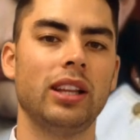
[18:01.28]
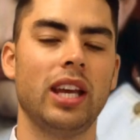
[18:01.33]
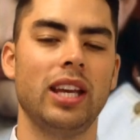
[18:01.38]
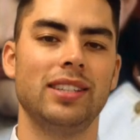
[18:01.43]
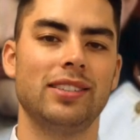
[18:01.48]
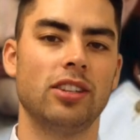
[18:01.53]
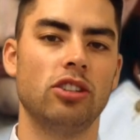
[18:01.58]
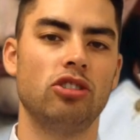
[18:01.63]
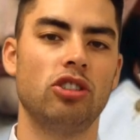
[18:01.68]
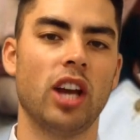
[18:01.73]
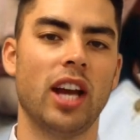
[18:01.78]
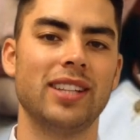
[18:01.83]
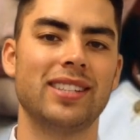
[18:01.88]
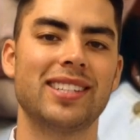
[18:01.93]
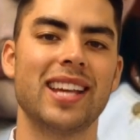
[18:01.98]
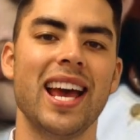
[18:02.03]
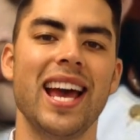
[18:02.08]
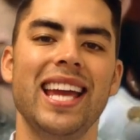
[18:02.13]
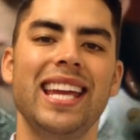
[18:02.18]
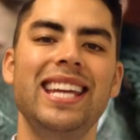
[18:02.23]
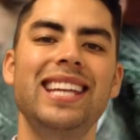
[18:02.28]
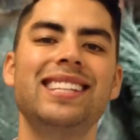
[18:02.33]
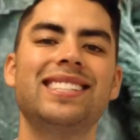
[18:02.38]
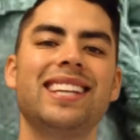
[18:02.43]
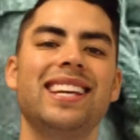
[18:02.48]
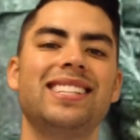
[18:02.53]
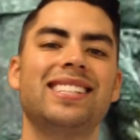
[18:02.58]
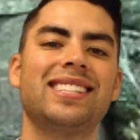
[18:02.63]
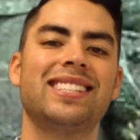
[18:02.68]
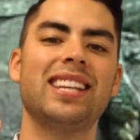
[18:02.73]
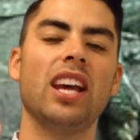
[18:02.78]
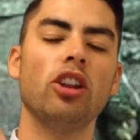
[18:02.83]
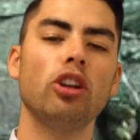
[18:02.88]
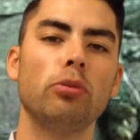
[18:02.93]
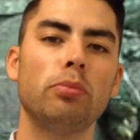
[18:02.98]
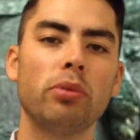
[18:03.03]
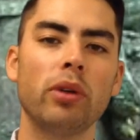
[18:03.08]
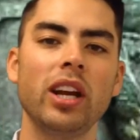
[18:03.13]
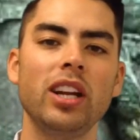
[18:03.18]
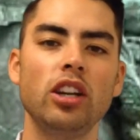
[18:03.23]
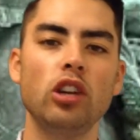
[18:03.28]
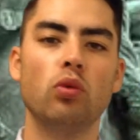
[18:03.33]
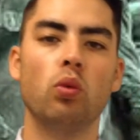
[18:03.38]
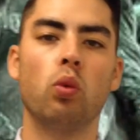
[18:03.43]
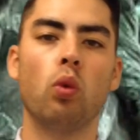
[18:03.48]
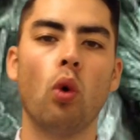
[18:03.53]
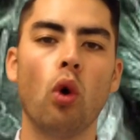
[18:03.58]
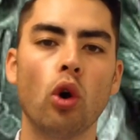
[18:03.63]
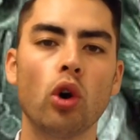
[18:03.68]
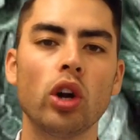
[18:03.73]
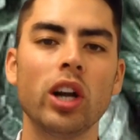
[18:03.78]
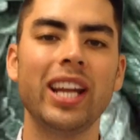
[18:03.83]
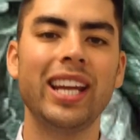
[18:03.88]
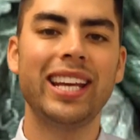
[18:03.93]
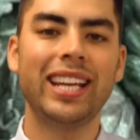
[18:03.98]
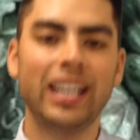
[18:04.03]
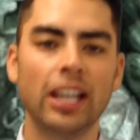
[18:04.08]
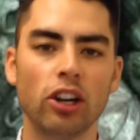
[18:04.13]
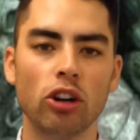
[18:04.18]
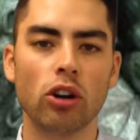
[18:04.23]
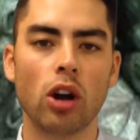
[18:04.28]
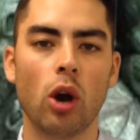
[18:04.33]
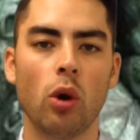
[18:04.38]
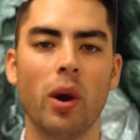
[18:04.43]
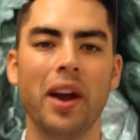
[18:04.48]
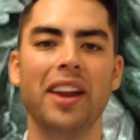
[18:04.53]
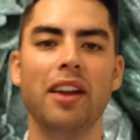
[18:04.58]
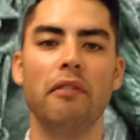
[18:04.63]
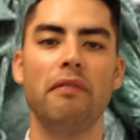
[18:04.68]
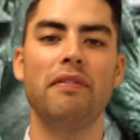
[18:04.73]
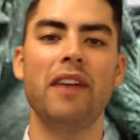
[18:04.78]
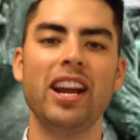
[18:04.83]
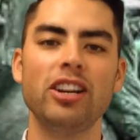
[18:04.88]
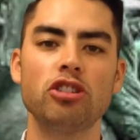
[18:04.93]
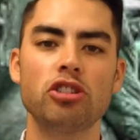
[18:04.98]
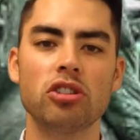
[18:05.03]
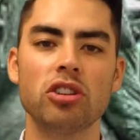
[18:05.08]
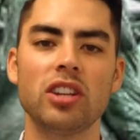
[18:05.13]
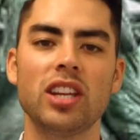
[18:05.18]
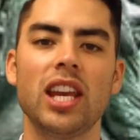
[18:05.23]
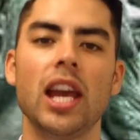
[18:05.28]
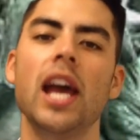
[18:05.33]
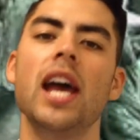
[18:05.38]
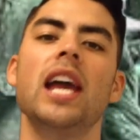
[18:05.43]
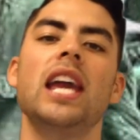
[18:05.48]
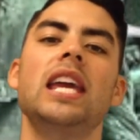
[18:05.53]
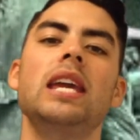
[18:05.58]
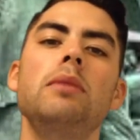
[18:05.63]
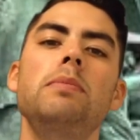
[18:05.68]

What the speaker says: ladies and gents, he is a celebrated war hero, and eventually he